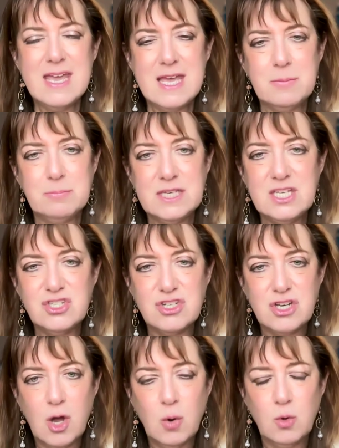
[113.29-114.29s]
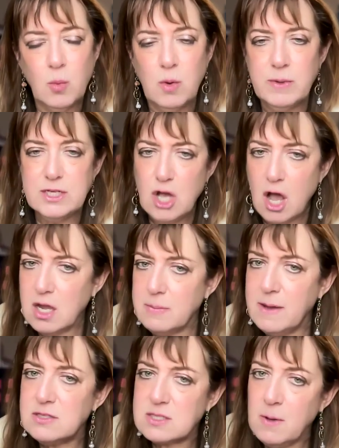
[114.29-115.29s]
And please note when we talk
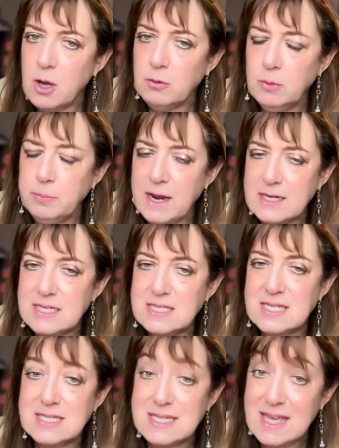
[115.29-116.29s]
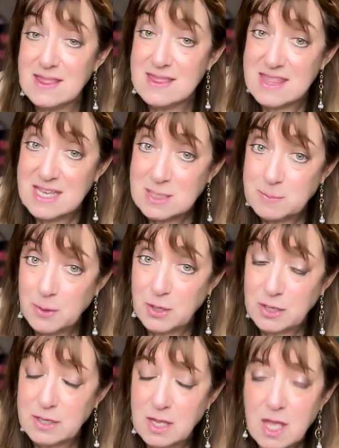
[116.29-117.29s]
about small group practices in this
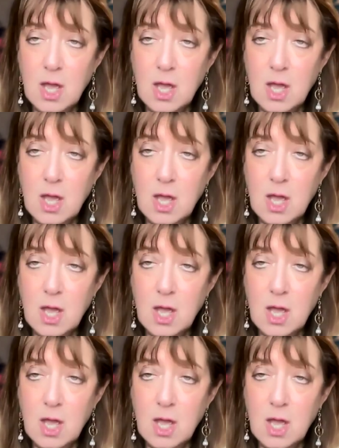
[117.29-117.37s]
book,